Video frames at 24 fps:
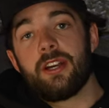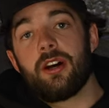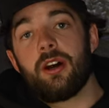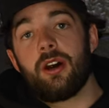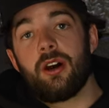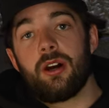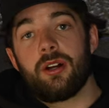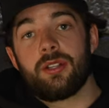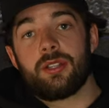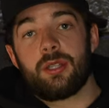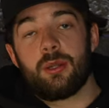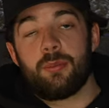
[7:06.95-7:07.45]

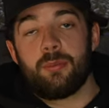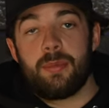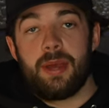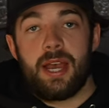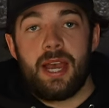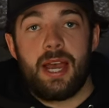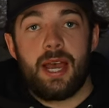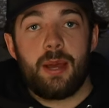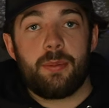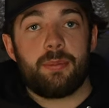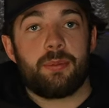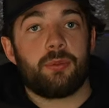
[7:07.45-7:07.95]
on the
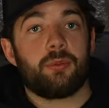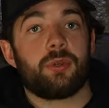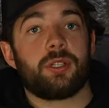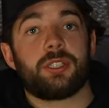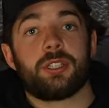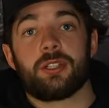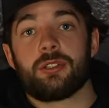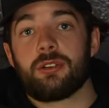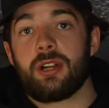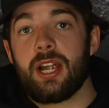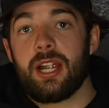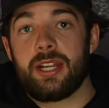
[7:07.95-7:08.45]
map when
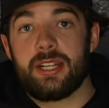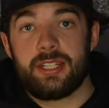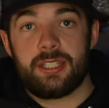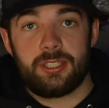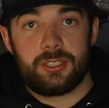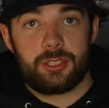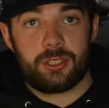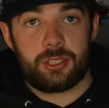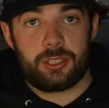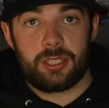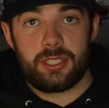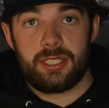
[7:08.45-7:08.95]
you're riding
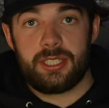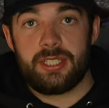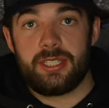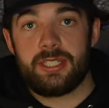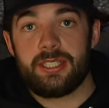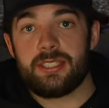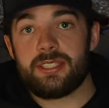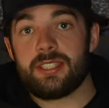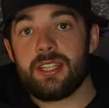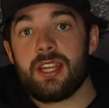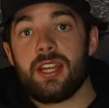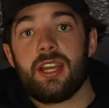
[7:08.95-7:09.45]

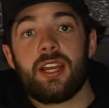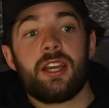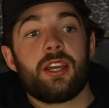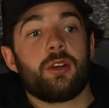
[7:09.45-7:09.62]
trees,